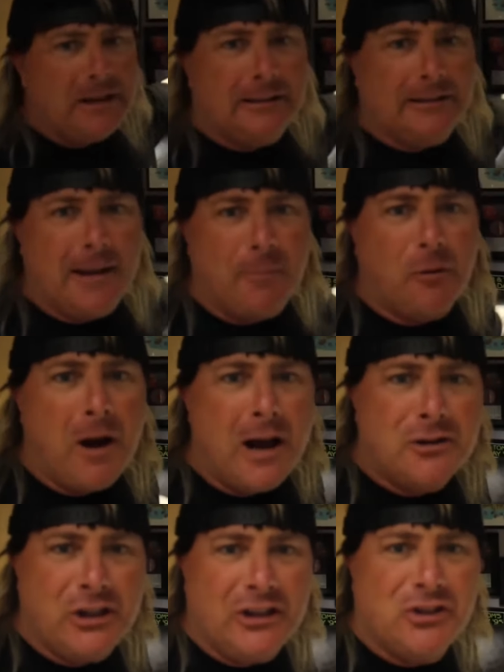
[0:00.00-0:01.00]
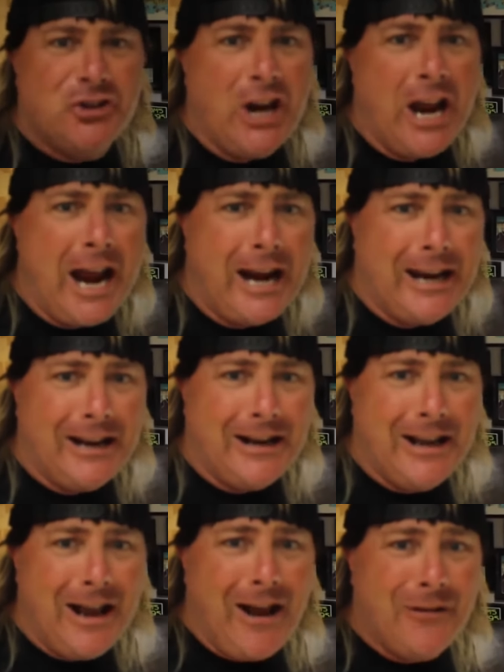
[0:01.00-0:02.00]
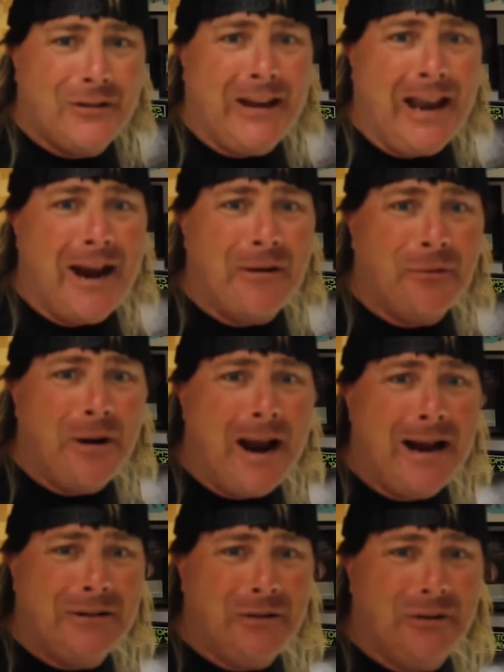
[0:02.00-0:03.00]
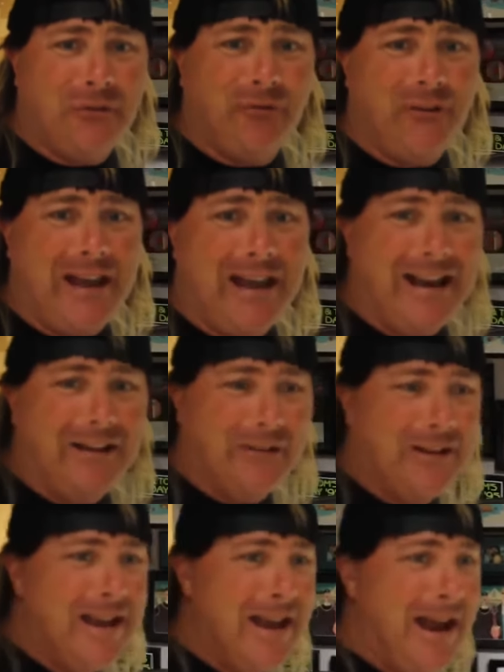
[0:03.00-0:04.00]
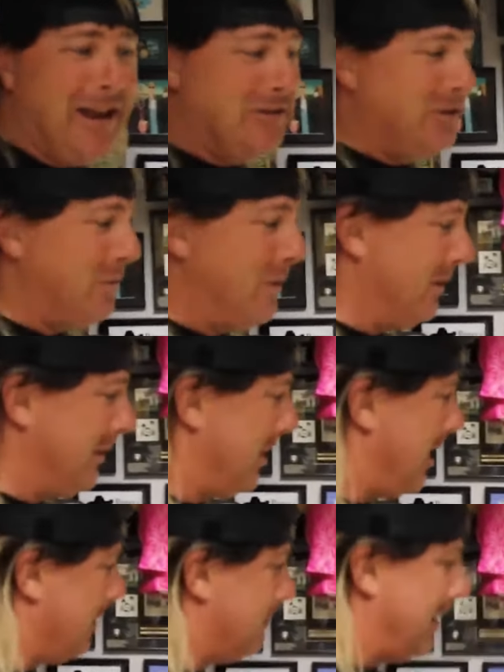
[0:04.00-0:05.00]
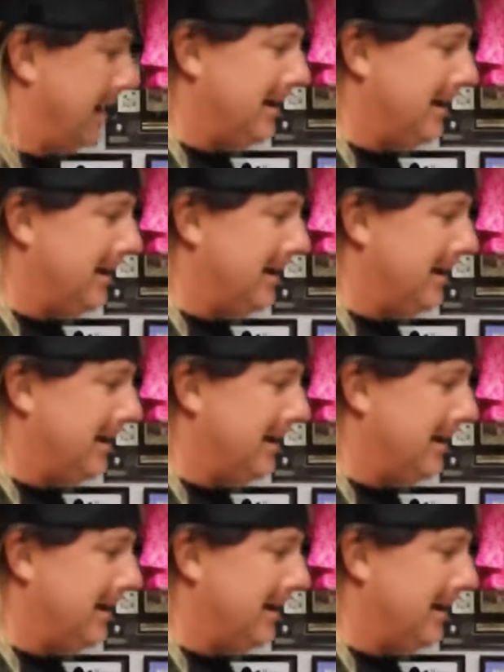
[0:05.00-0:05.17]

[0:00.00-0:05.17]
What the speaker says: up to get Liberace's jacket. I'll say it right to his face. I swear to God,